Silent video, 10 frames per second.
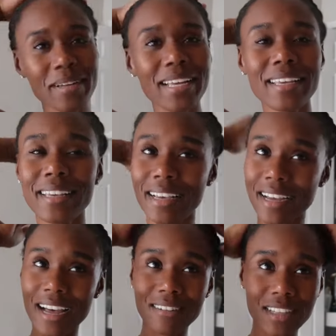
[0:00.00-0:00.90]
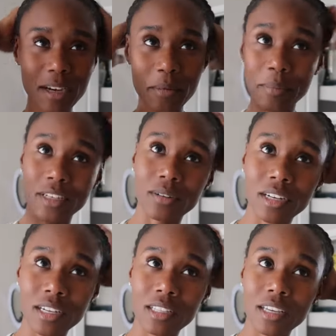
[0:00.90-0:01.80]
But yeah, I don't think I'm gonna be
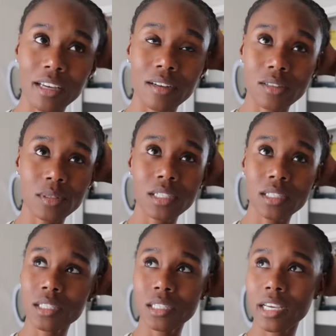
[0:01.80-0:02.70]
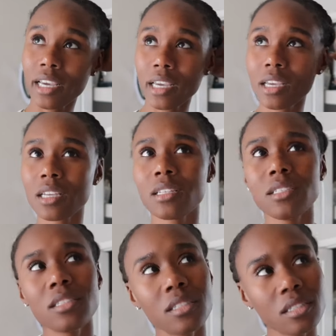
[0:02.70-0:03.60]
doing anything else really
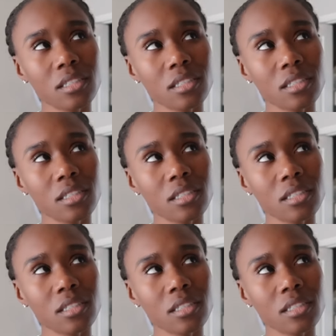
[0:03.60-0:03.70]
today.